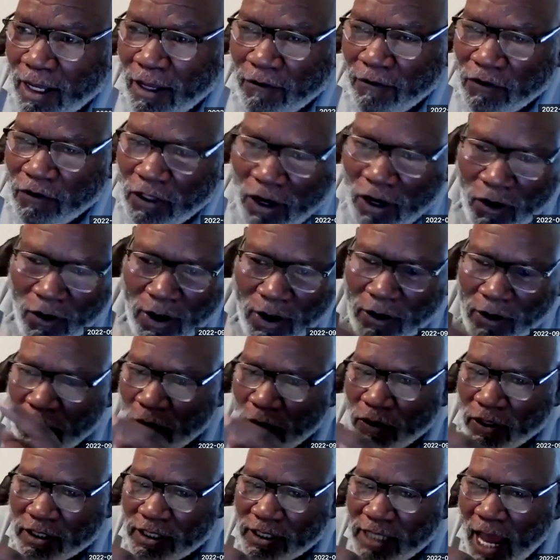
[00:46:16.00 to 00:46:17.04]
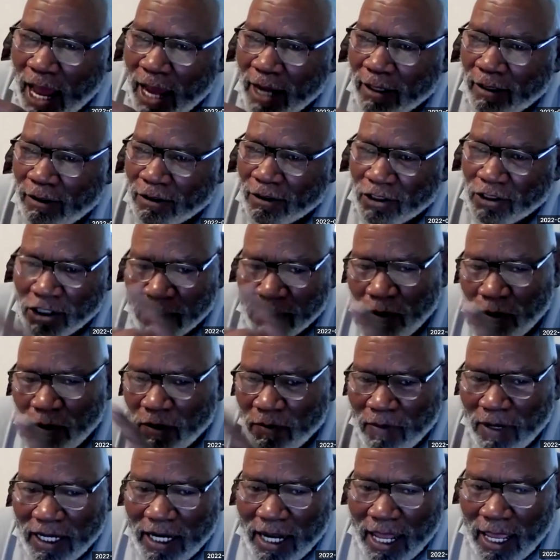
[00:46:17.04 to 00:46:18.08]
If you don't know the title, just
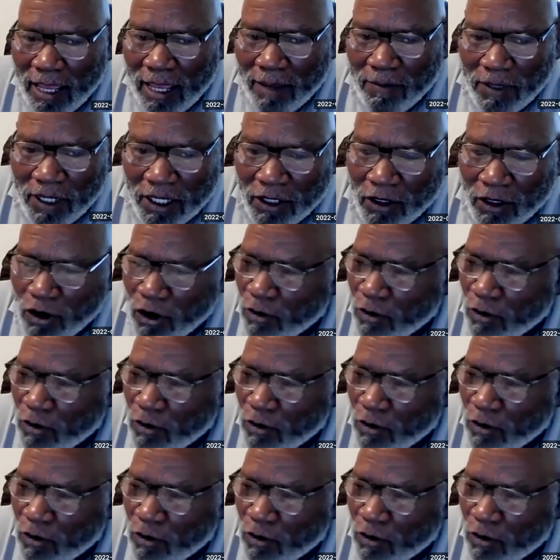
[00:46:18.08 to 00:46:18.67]
put my name in,